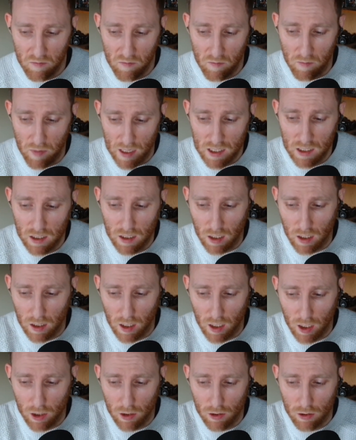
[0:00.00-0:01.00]

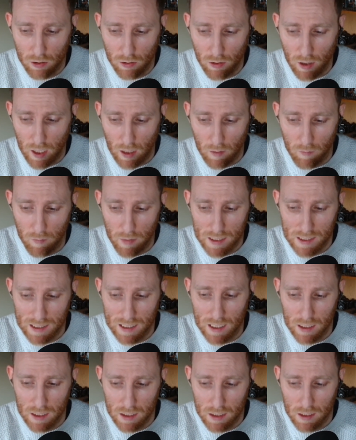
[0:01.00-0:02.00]

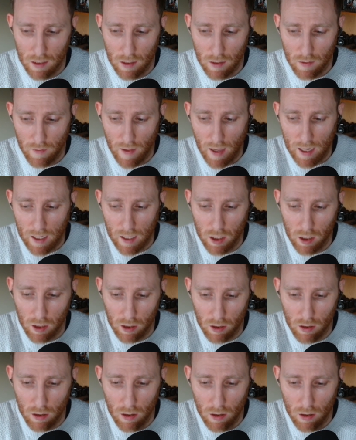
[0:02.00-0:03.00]
business that
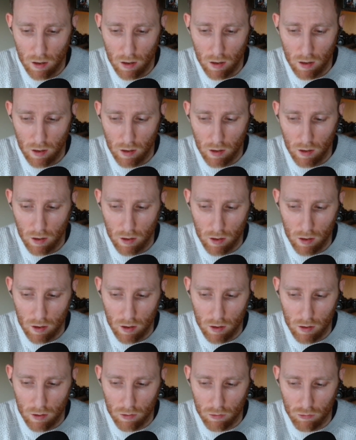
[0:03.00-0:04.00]
can
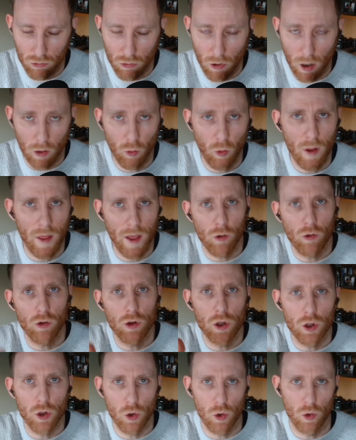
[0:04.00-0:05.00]
run without
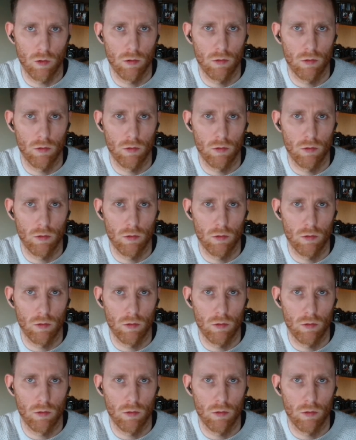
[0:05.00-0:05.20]
you.